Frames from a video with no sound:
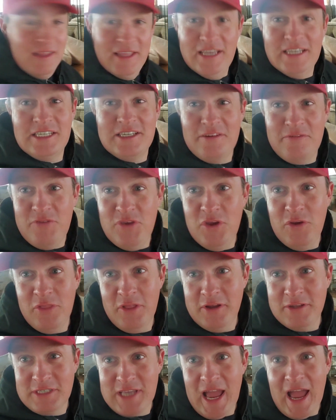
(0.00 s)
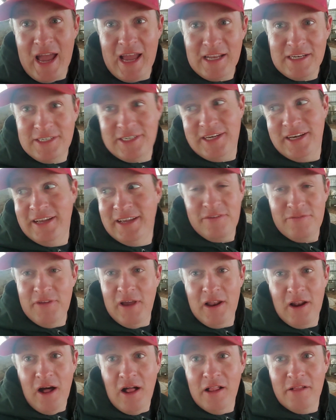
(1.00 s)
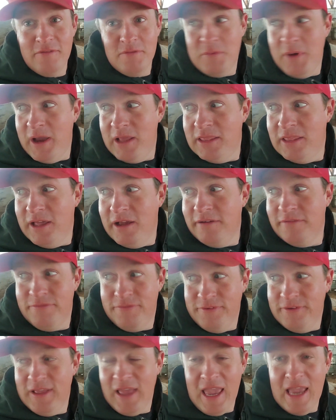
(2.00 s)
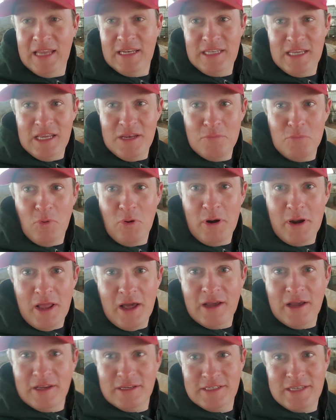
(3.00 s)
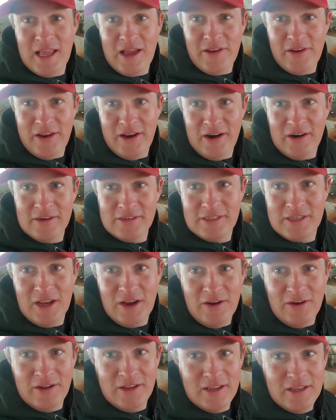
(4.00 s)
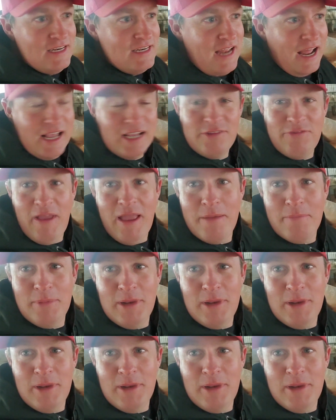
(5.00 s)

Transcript: least a few of those hatch. Not all of them. I'd love 18 more ducks down here. So Dyches Fam